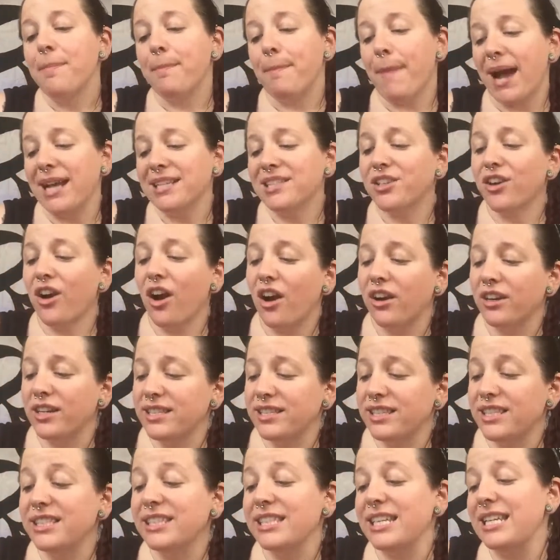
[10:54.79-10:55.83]
Master
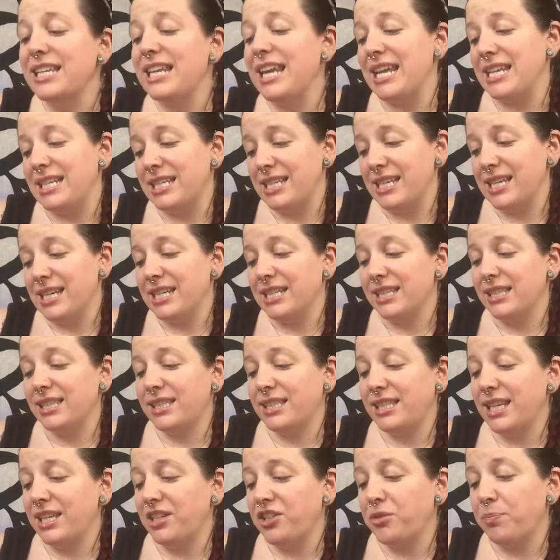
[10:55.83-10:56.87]
artisans in India
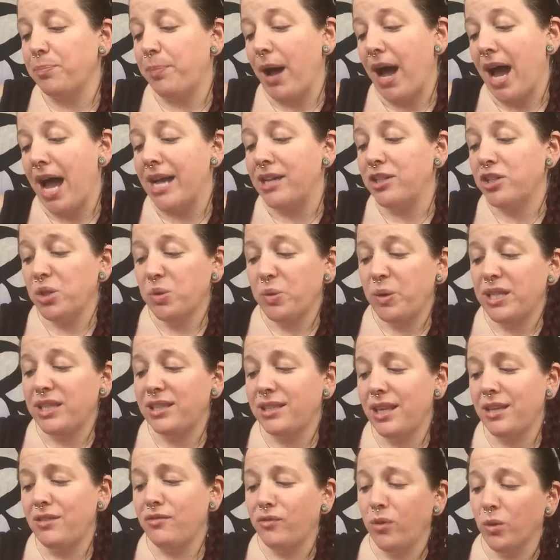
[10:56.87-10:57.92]
stitch, bind,
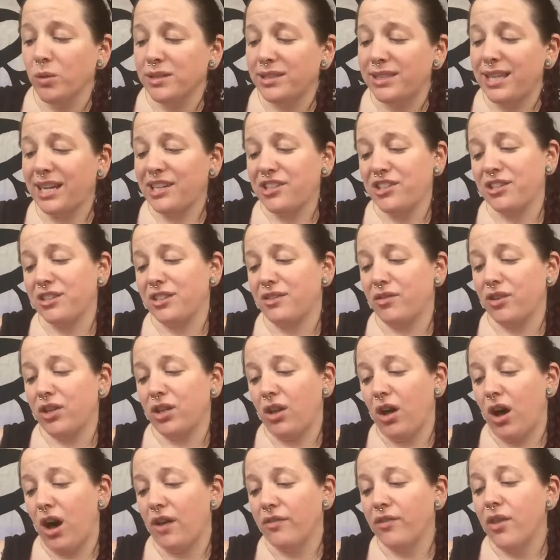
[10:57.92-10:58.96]
twist, and fold sections of
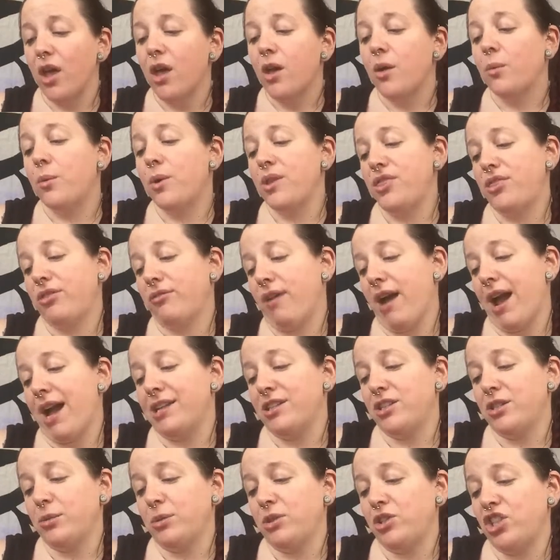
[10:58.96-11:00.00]
cloth with
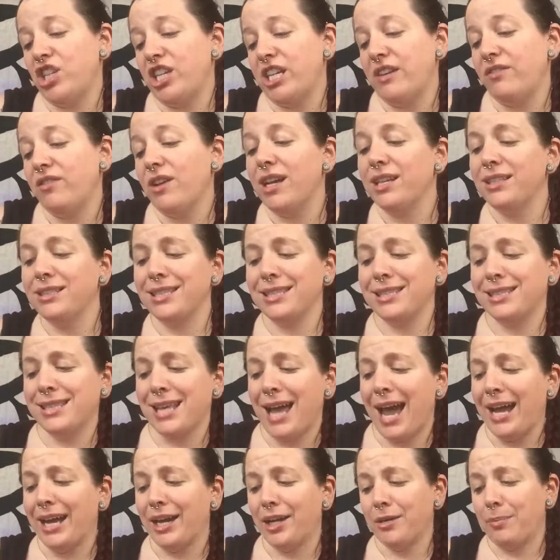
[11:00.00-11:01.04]
thread to achieve
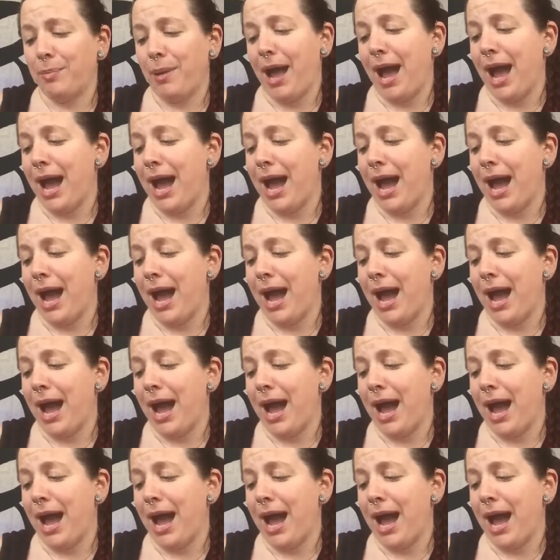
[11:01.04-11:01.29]
desired